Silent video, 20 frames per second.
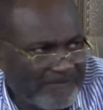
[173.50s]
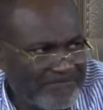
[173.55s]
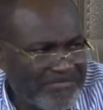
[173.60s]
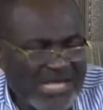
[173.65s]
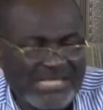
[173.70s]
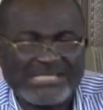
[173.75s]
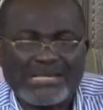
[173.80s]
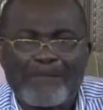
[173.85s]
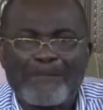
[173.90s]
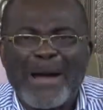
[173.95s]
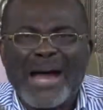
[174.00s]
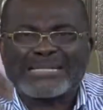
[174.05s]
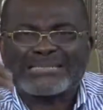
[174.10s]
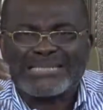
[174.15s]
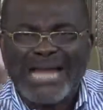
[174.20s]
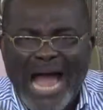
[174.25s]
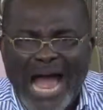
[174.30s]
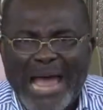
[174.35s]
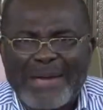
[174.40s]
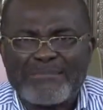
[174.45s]
It's about
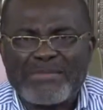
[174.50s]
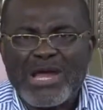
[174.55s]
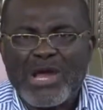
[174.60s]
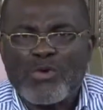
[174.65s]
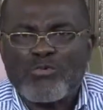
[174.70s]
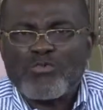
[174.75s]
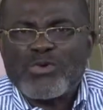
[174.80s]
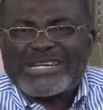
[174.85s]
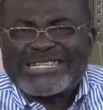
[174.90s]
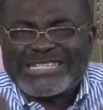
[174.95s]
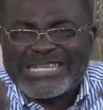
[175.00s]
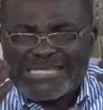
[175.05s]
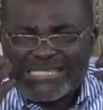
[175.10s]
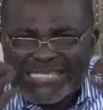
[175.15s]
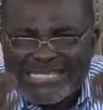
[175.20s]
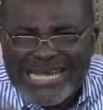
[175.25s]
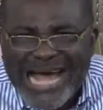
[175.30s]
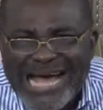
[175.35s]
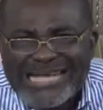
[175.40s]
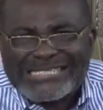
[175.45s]
time we
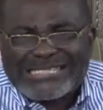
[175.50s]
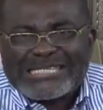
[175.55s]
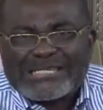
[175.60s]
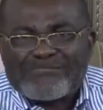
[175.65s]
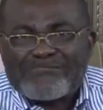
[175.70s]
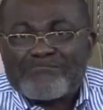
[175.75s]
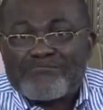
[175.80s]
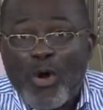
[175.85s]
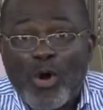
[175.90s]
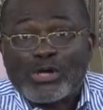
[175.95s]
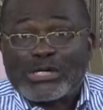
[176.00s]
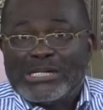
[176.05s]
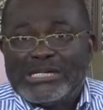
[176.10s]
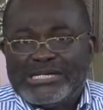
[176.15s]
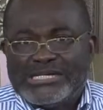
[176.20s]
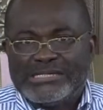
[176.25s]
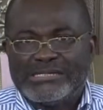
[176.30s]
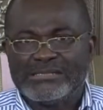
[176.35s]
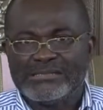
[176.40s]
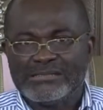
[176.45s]
discuss it
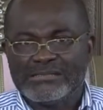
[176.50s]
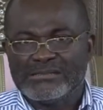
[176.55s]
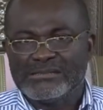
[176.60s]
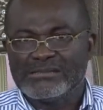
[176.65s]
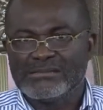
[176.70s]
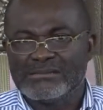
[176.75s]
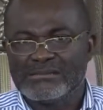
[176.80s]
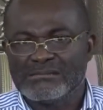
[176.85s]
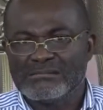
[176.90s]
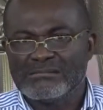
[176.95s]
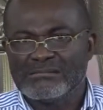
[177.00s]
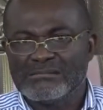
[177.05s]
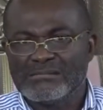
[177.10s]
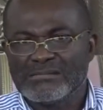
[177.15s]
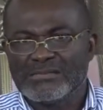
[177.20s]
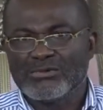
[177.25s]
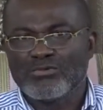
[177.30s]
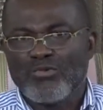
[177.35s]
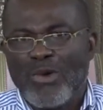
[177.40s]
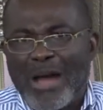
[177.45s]
boldly.
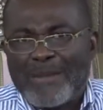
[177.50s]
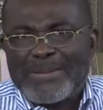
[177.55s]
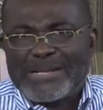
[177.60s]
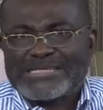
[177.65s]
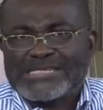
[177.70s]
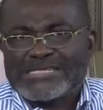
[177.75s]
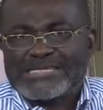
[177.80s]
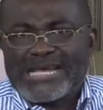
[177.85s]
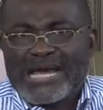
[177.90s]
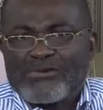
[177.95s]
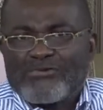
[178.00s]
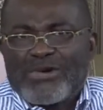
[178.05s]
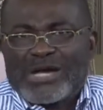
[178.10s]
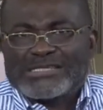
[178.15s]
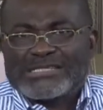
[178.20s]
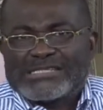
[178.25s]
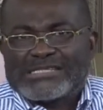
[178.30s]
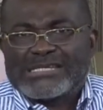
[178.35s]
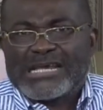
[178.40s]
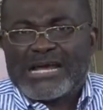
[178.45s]
What about sister and what
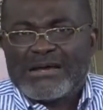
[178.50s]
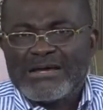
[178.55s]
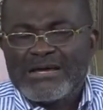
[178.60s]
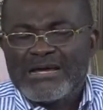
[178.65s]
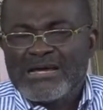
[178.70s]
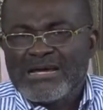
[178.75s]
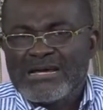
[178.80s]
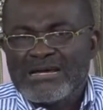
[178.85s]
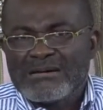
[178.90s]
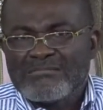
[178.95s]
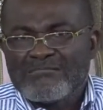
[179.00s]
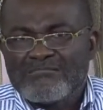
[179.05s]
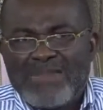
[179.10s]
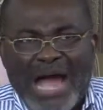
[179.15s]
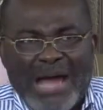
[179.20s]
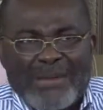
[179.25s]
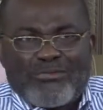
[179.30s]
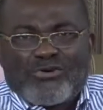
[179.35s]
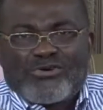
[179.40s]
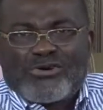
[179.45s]
sister?
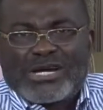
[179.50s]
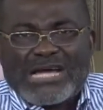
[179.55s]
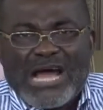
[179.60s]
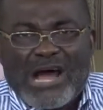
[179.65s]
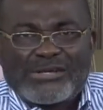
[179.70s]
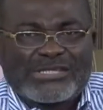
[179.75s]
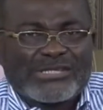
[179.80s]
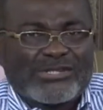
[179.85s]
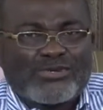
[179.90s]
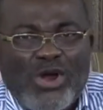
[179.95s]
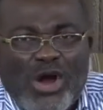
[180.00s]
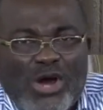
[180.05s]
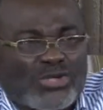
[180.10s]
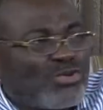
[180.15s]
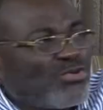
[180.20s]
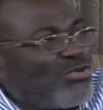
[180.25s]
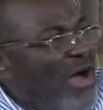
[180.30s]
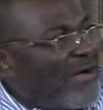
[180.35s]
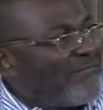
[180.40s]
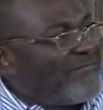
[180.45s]
Bible no can say those
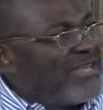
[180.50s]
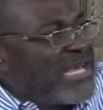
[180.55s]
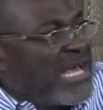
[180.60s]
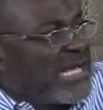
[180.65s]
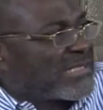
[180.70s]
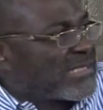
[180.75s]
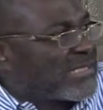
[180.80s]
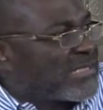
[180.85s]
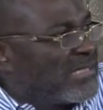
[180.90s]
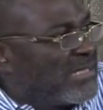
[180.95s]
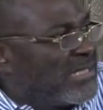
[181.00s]
who have ears,